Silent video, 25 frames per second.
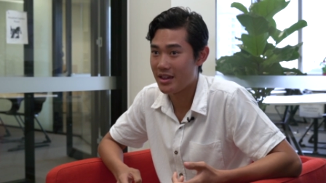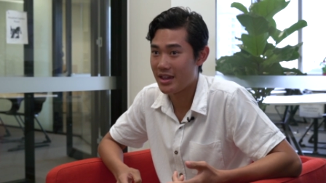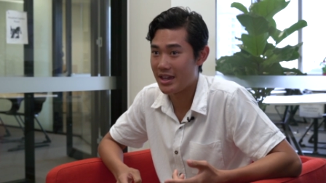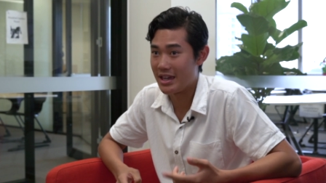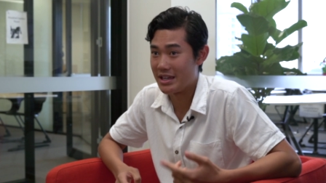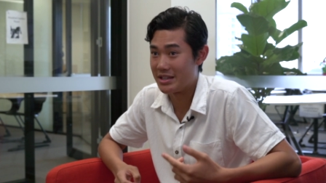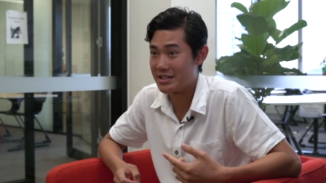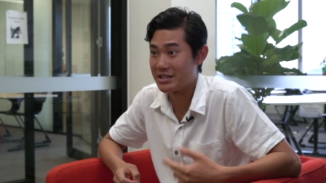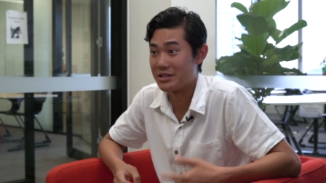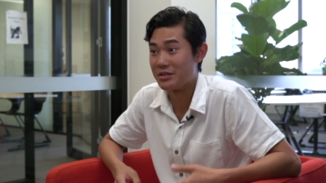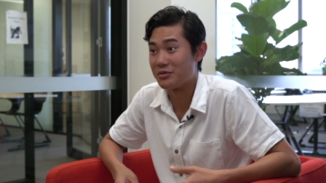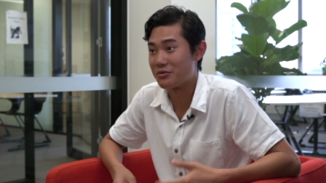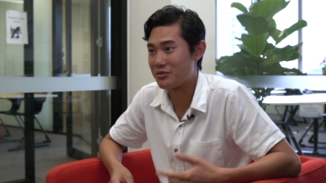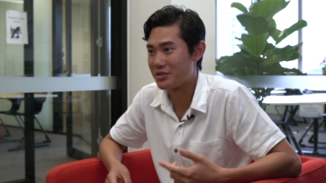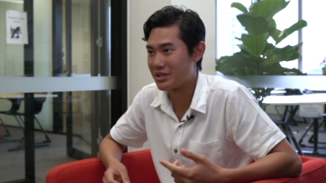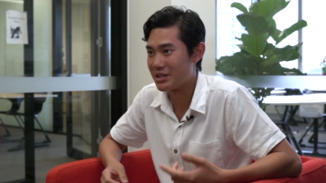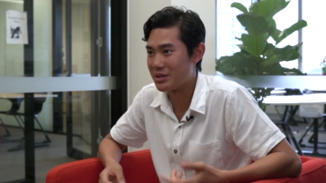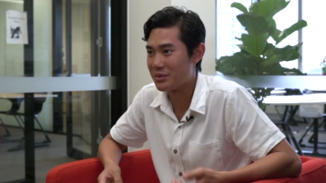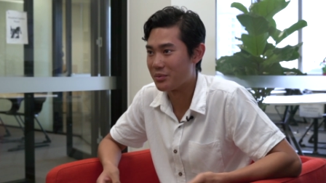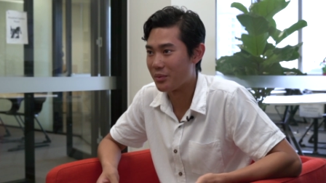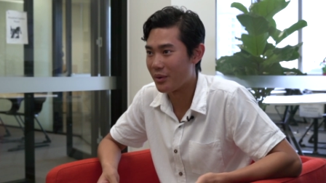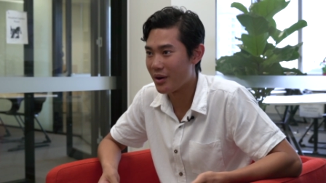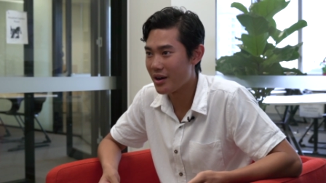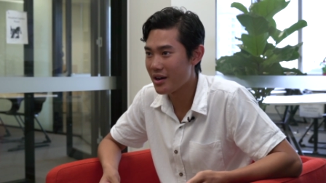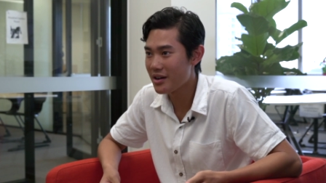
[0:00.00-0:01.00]
it didn't really
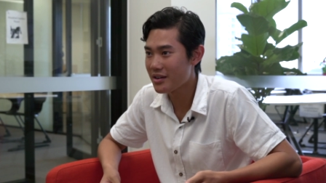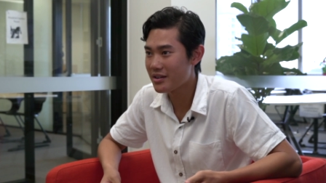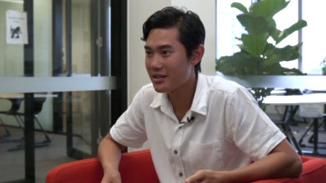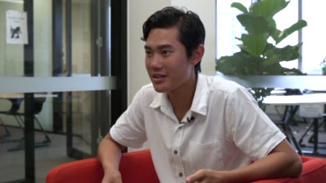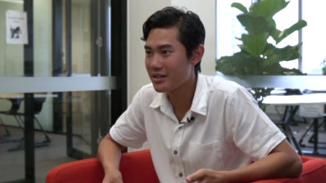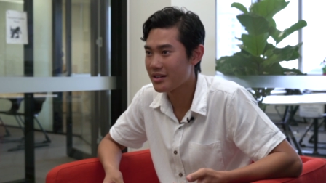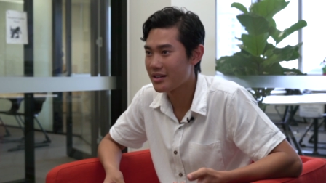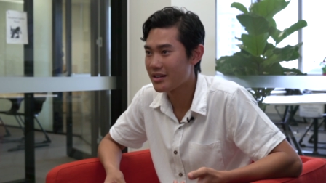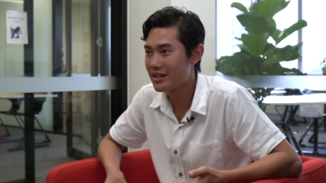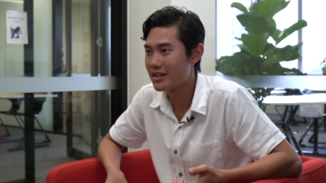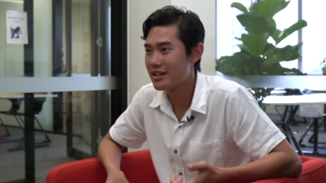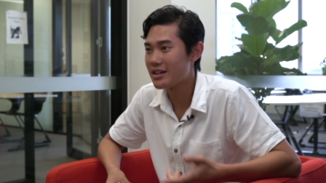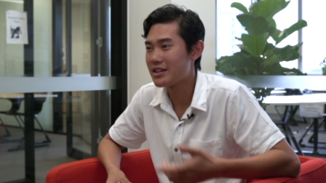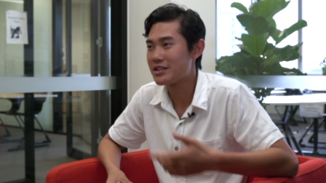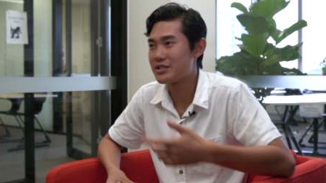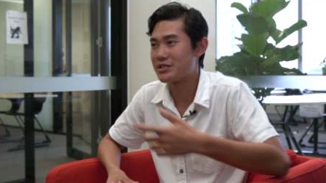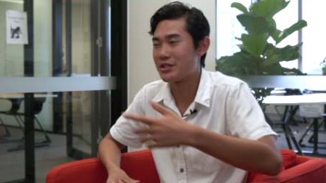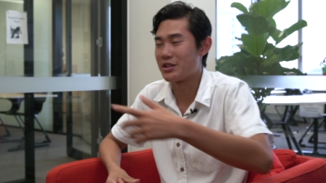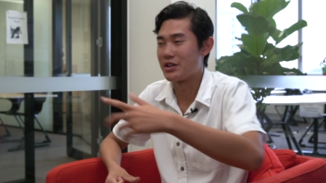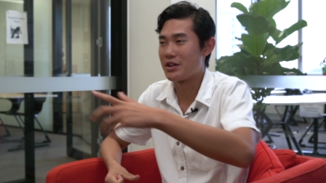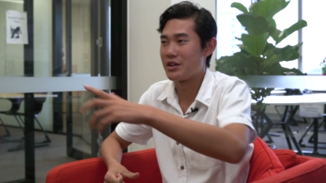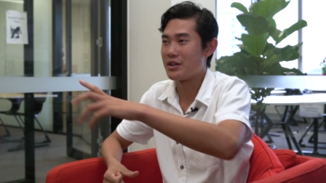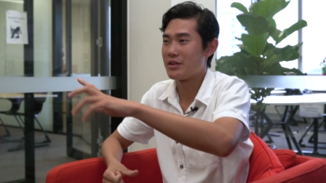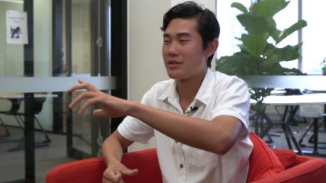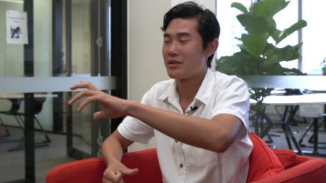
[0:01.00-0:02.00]
work.
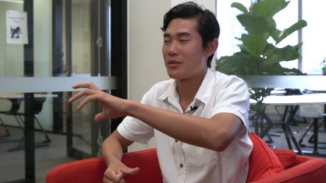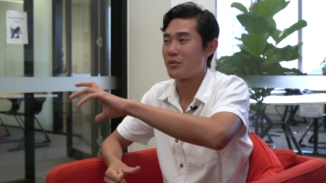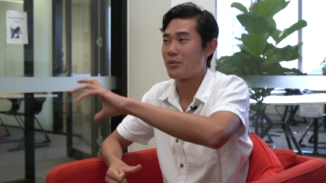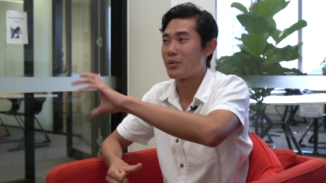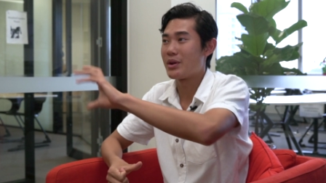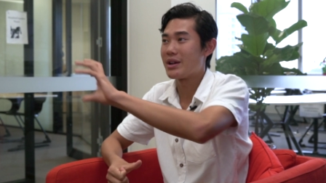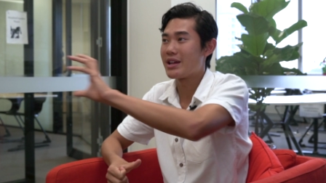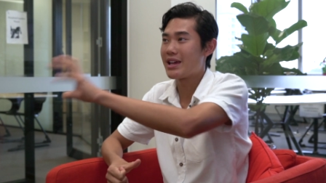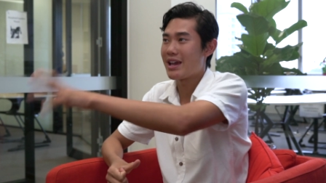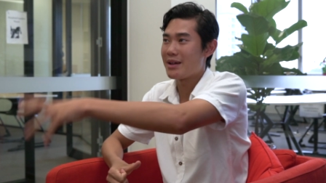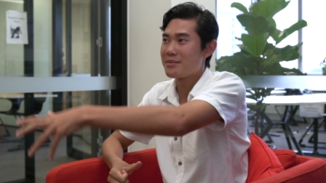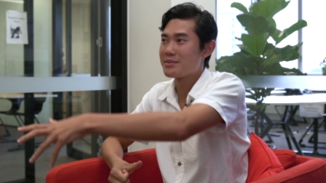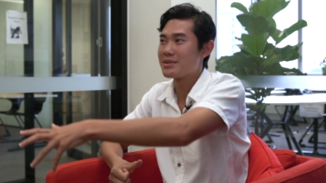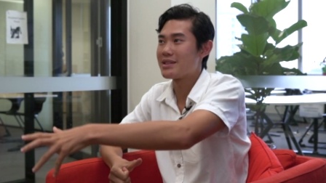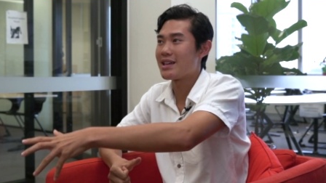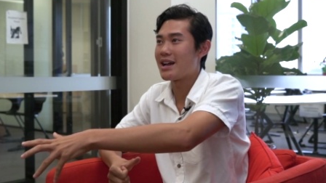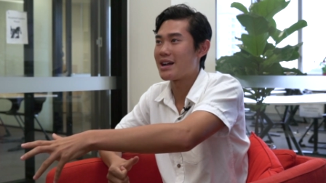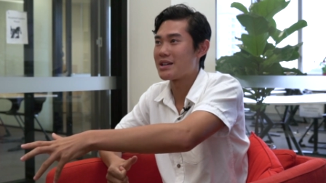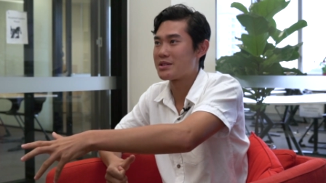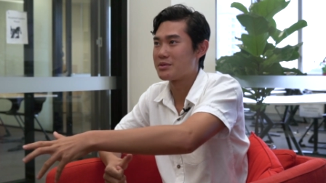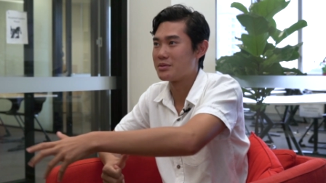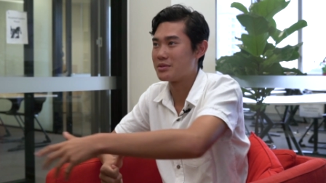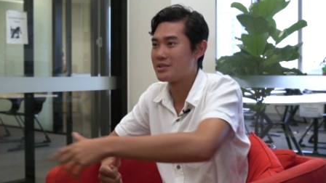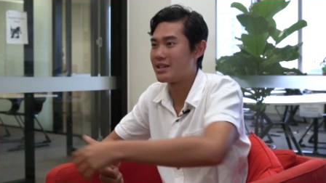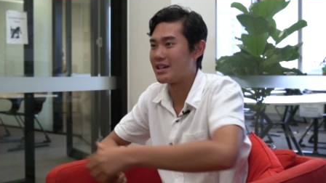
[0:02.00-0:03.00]
So when it came to the
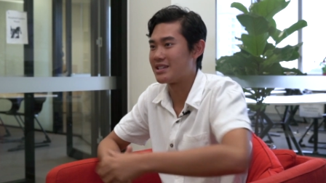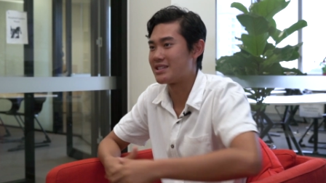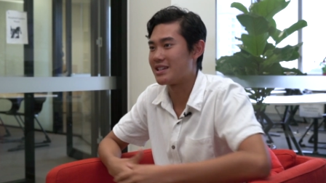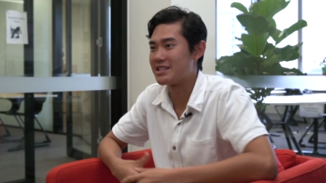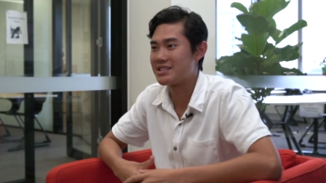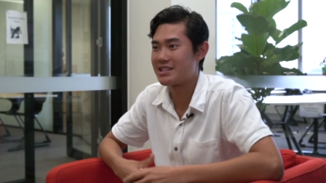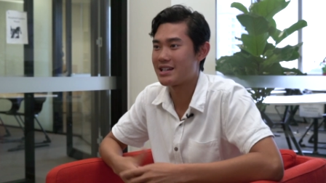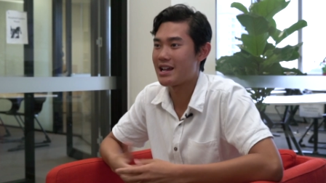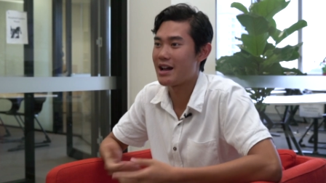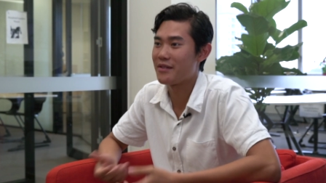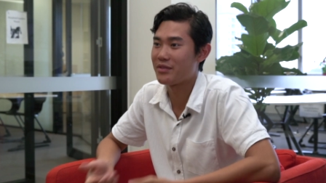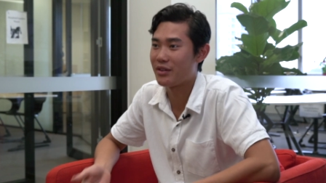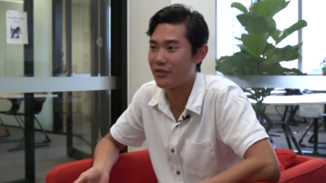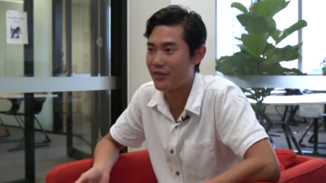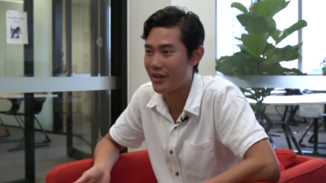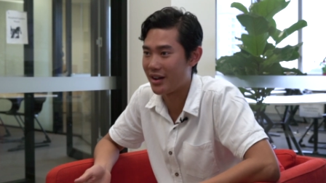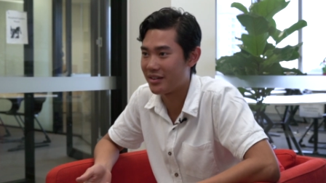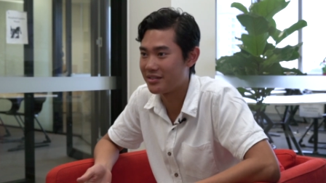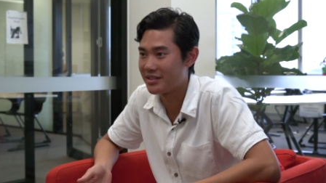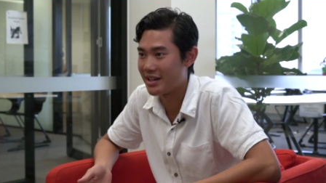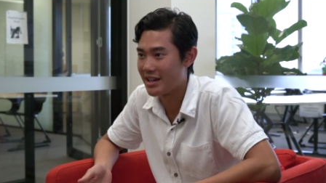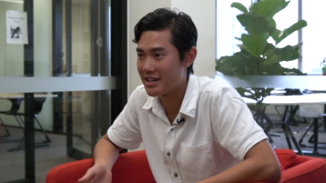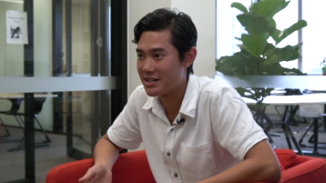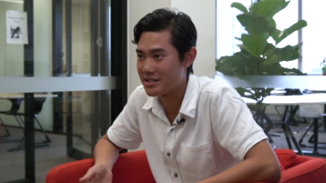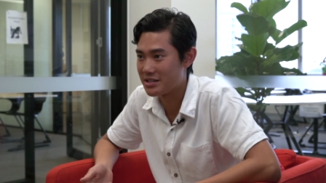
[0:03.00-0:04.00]
actual test, I didn't have the
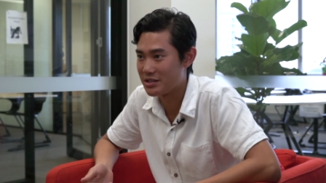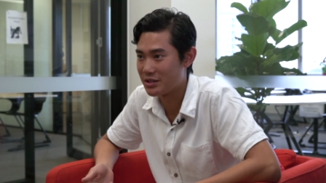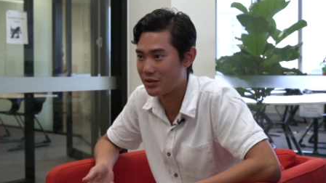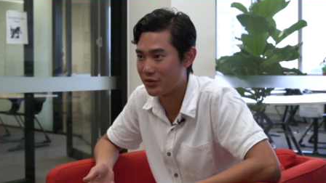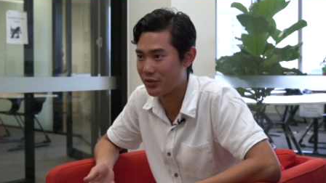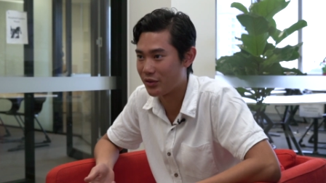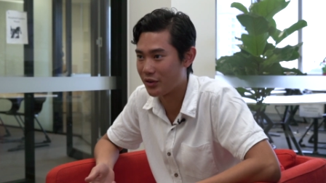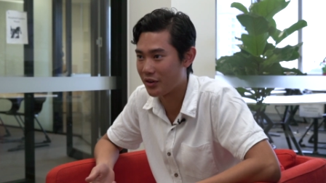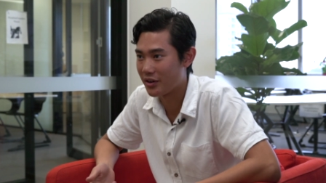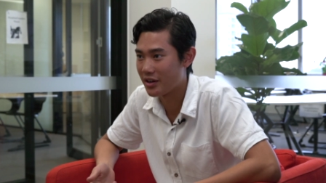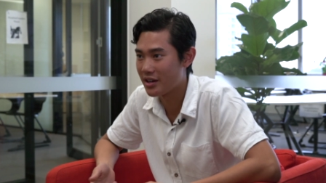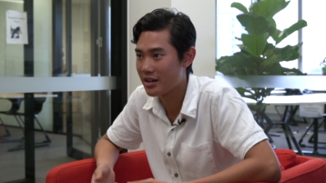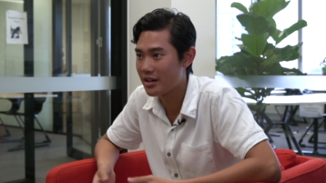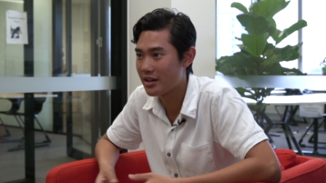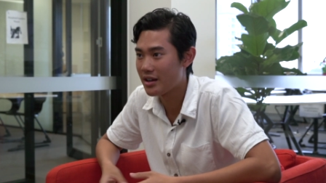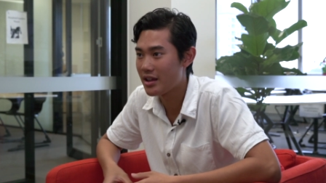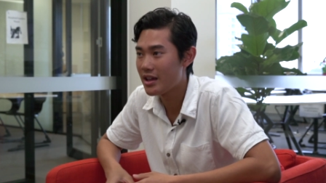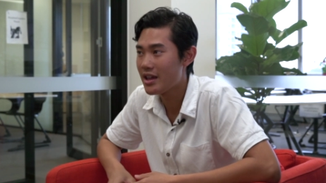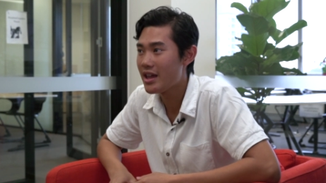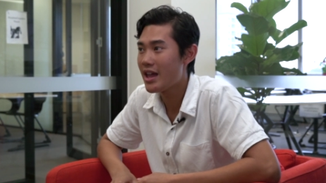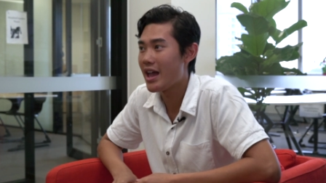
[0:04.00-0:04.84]
foundations for it.